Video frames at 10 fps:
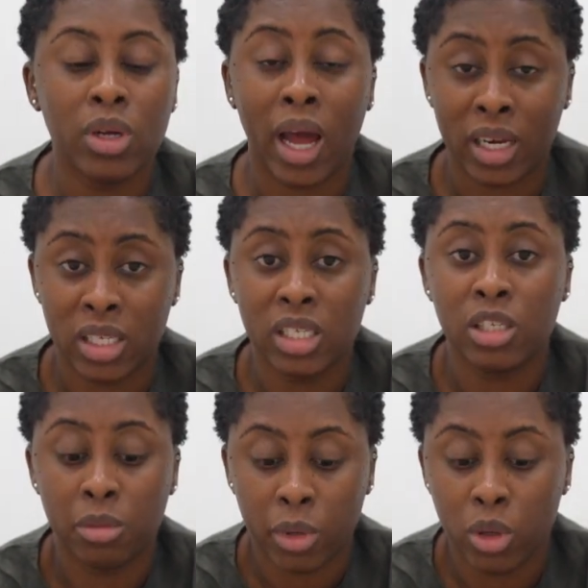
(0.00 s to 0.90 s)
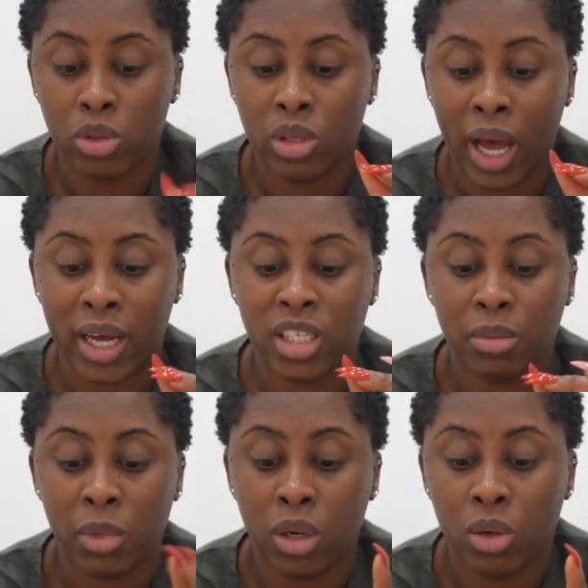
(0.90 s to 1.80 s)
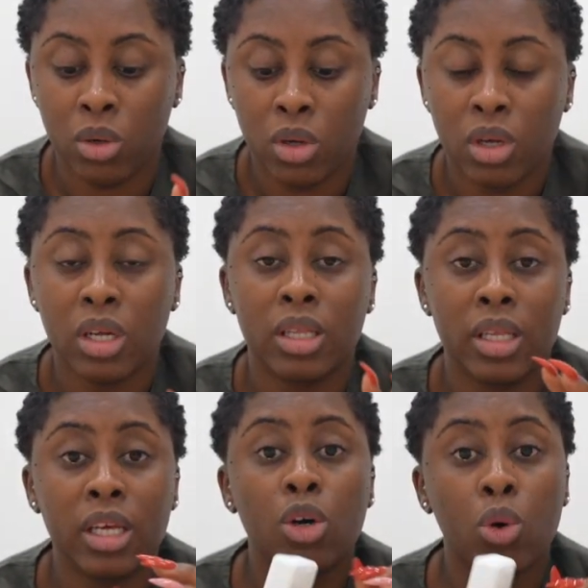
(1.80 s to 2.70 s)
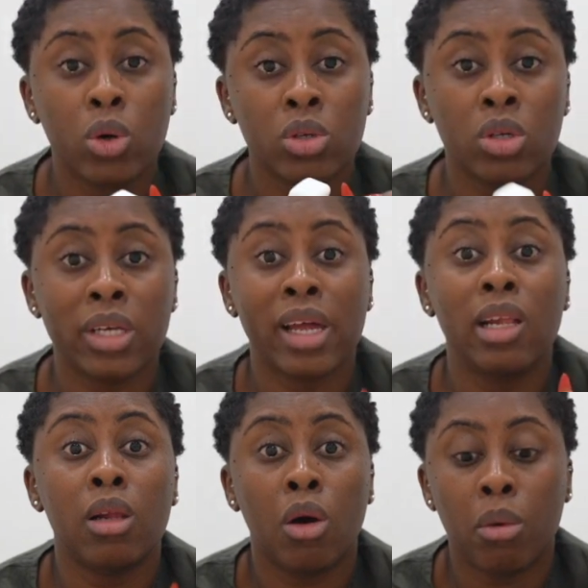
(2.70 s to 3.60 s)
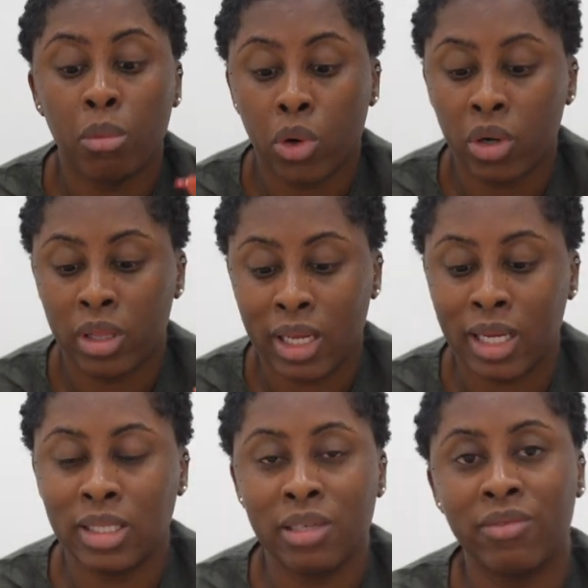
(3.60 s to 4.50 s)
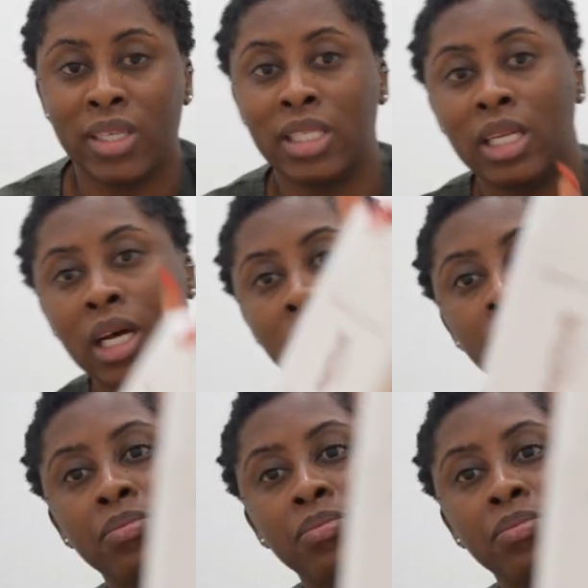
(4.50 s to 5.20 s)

It actually smells, I can smell the coconut a lot more than the vanilla.